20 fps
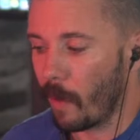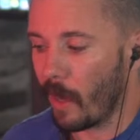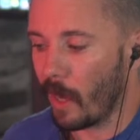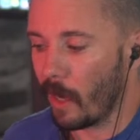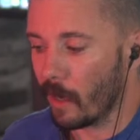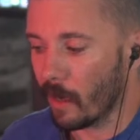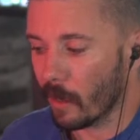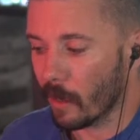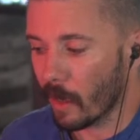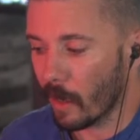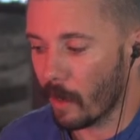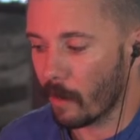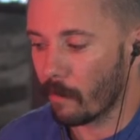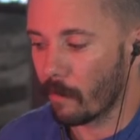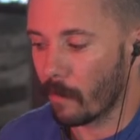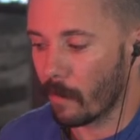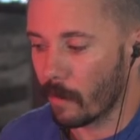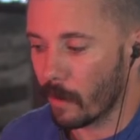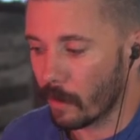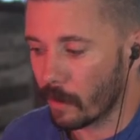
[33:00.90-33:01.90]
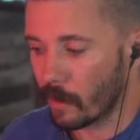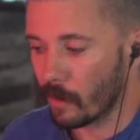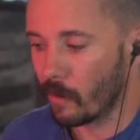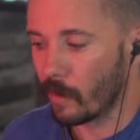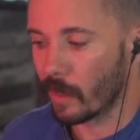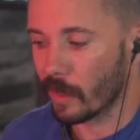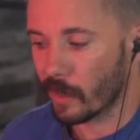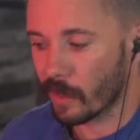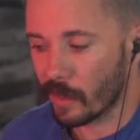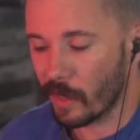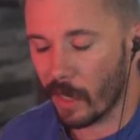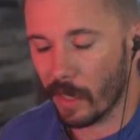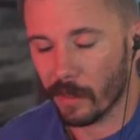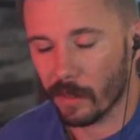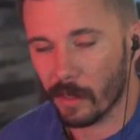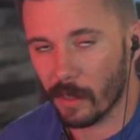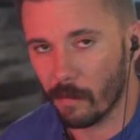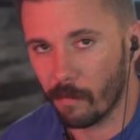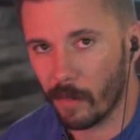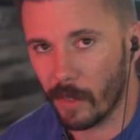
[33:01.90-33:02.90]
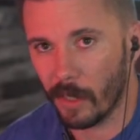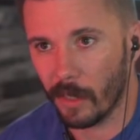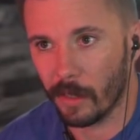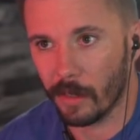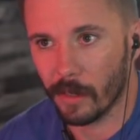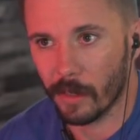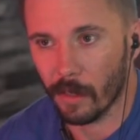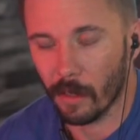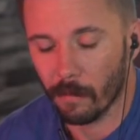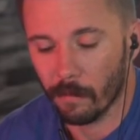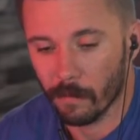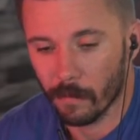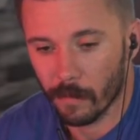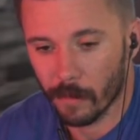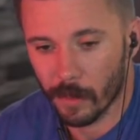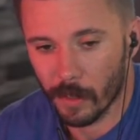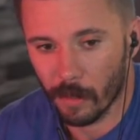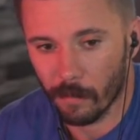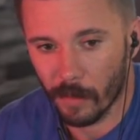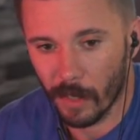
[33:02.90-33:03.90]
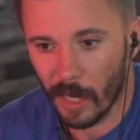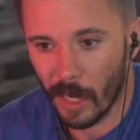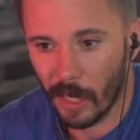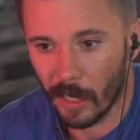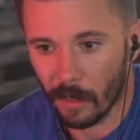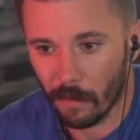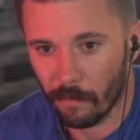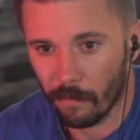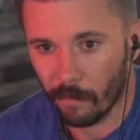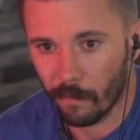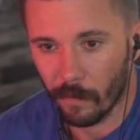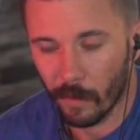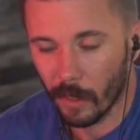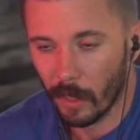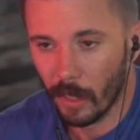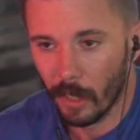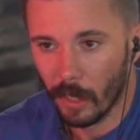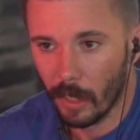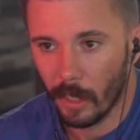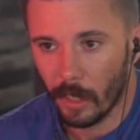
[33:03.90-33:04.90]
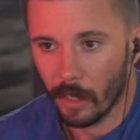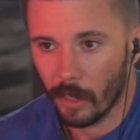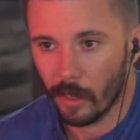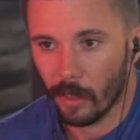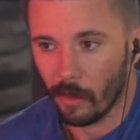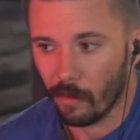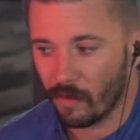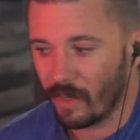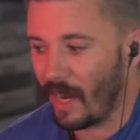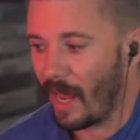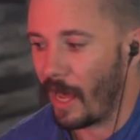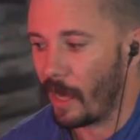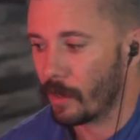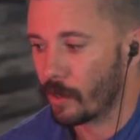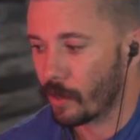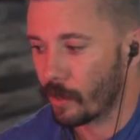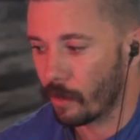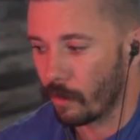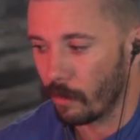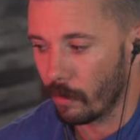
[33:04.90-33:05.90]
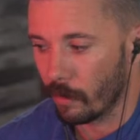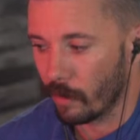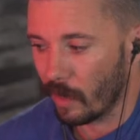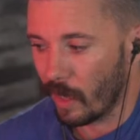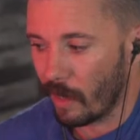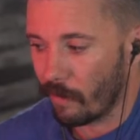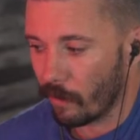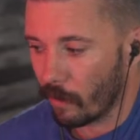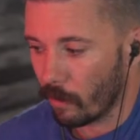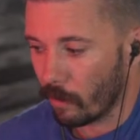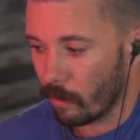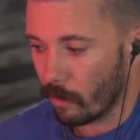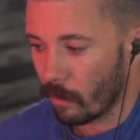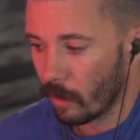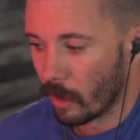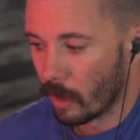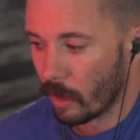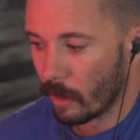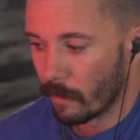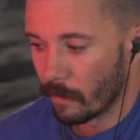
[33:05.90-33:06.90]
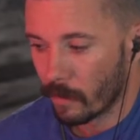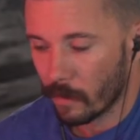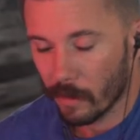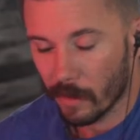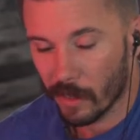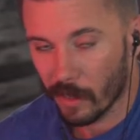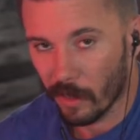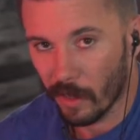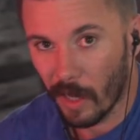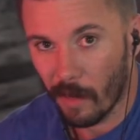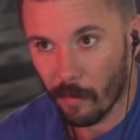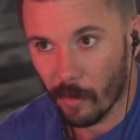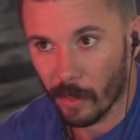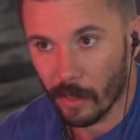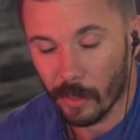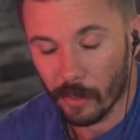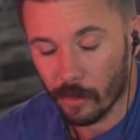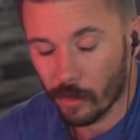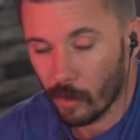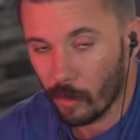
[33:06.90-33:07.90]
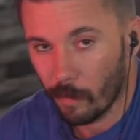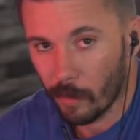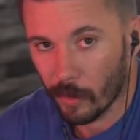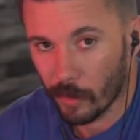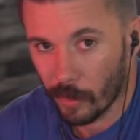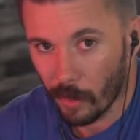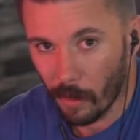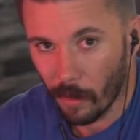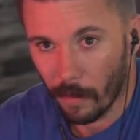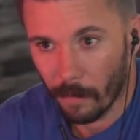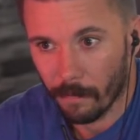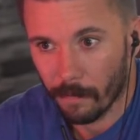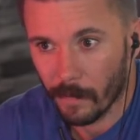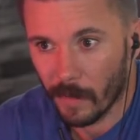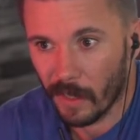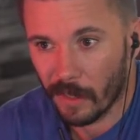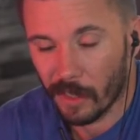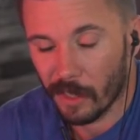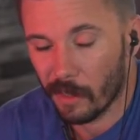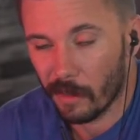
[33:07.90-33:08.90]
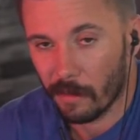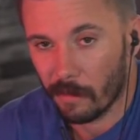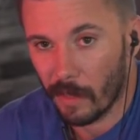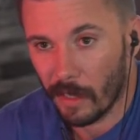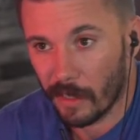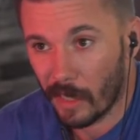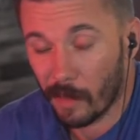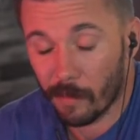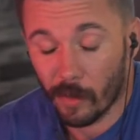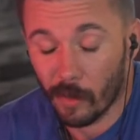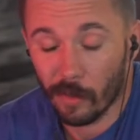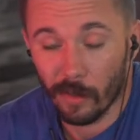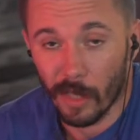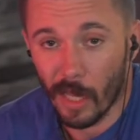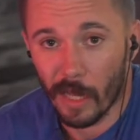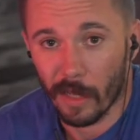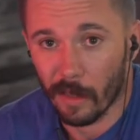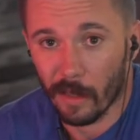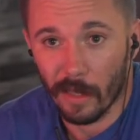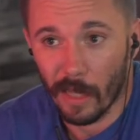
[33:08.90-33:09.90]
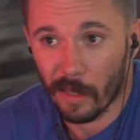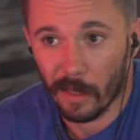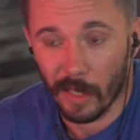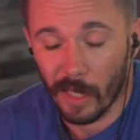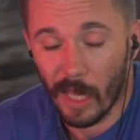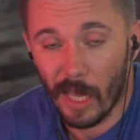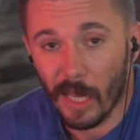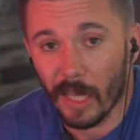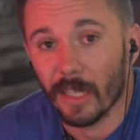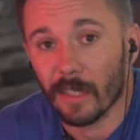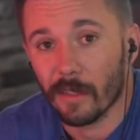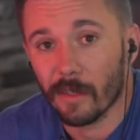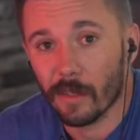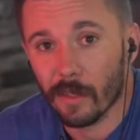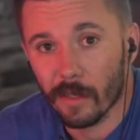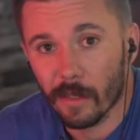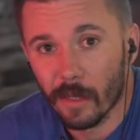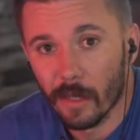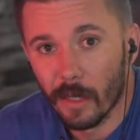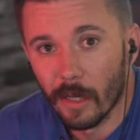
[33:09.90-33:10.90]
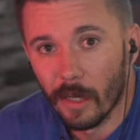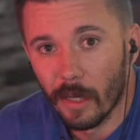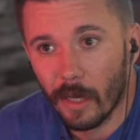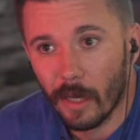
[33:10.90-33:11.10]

of painting them, to an extent, to be some kind of, you know, national level celebrity superstar. That's absolutely not the case.